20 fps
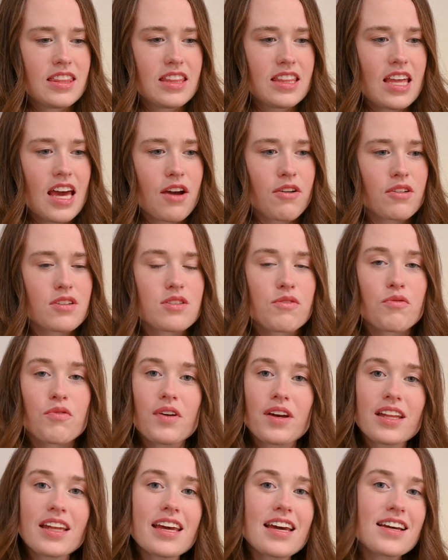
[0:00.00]
there was a
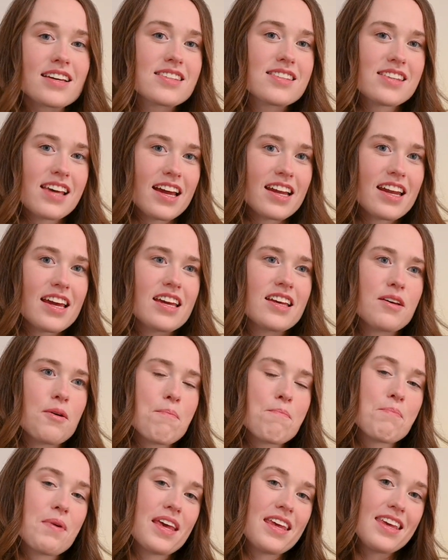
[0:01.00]
really
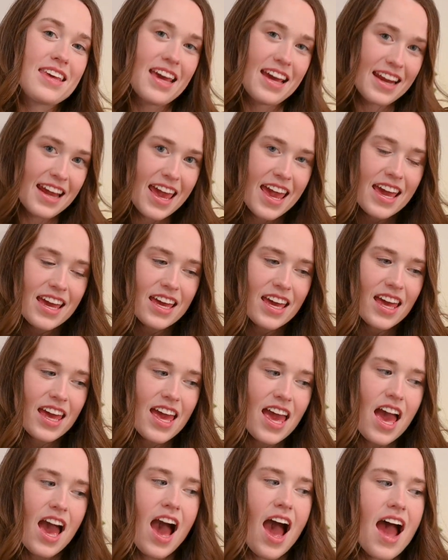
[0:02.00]
exciting beginning,
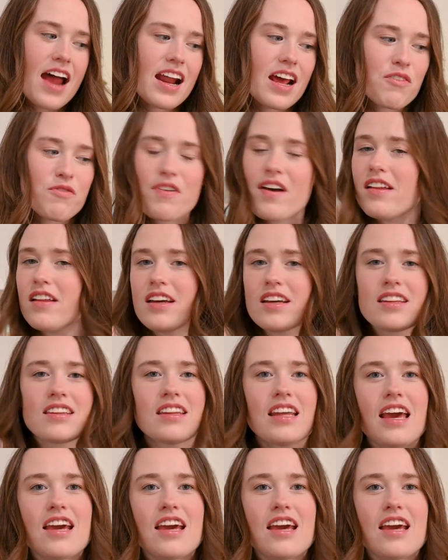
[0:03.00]
and I felt like